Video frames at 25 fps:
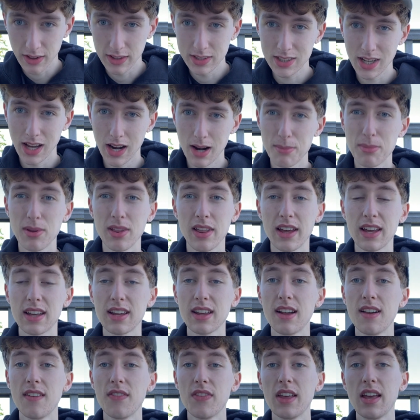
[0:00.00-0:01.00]
it's kind of be like,
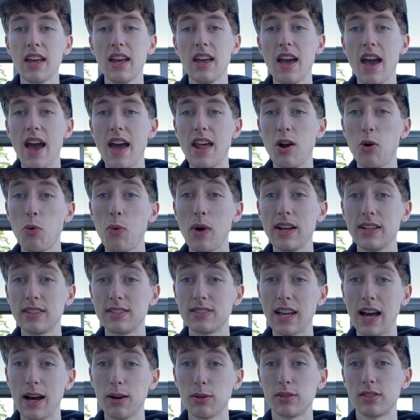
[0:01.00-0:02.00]
in a way,
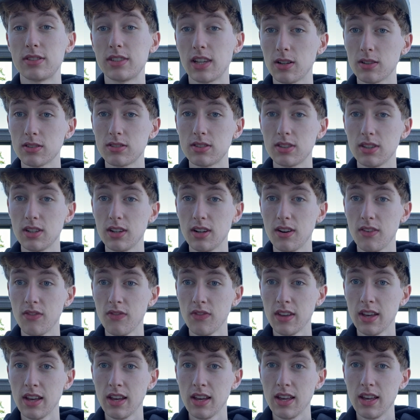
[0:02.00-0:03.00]
how seltzer,
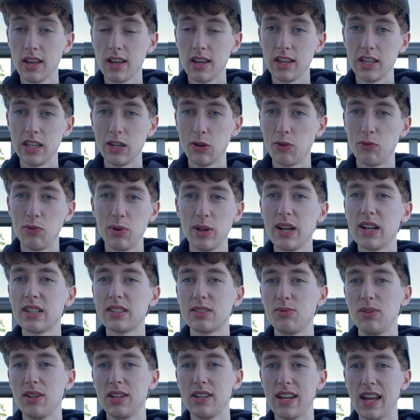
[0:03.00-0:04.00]
it really doesn't
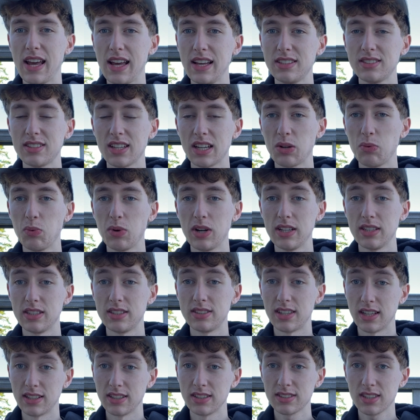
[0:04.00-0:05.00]
really taste like what it
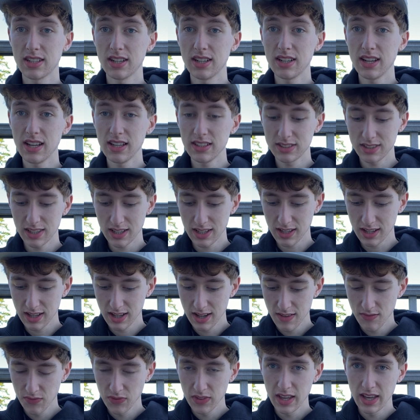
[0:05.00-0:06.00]
says it's going to taste like,
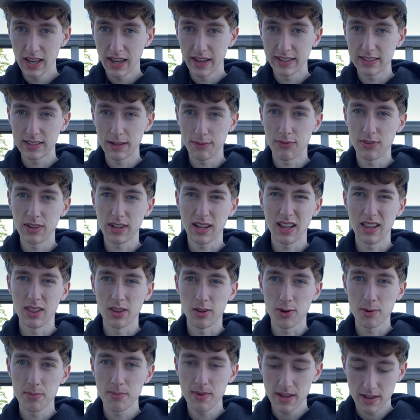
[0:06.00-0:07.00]
except for a
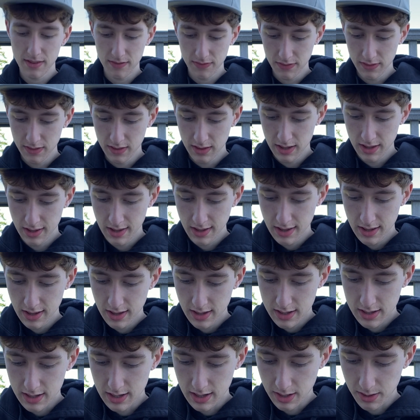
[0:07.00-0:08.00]
little bit,
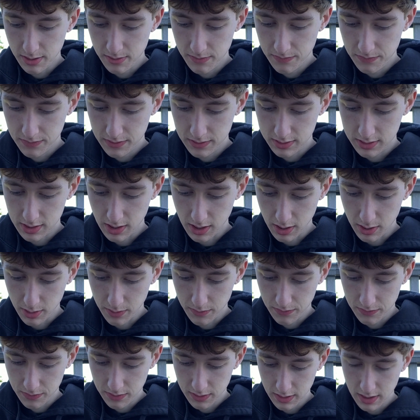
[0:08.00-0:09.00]
So
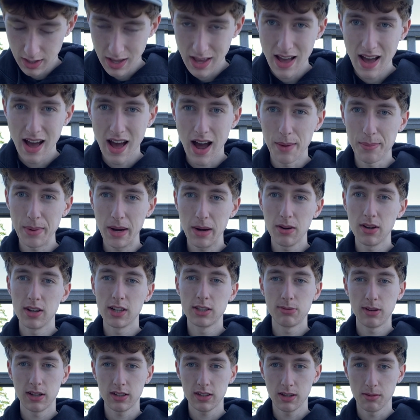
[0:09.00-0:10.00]
I'm not really
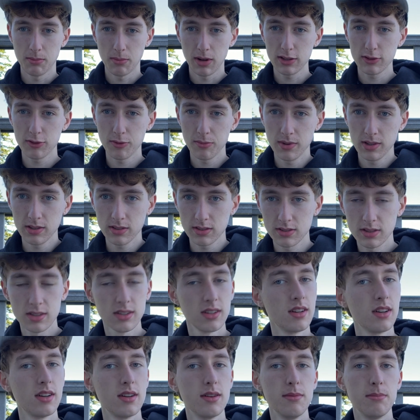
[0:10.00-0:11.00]
expecting much from this,
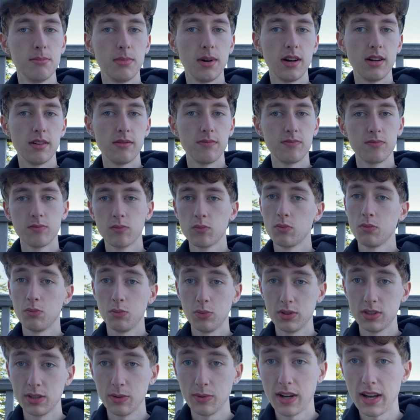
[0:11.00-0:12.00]
but we'll
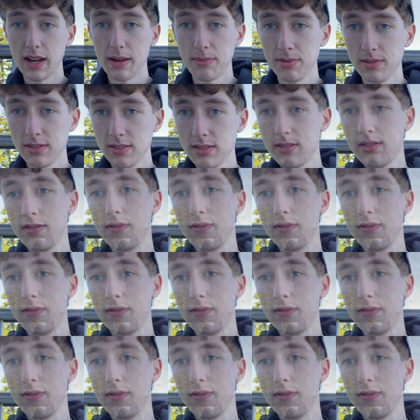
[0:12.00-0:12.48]
see what happens.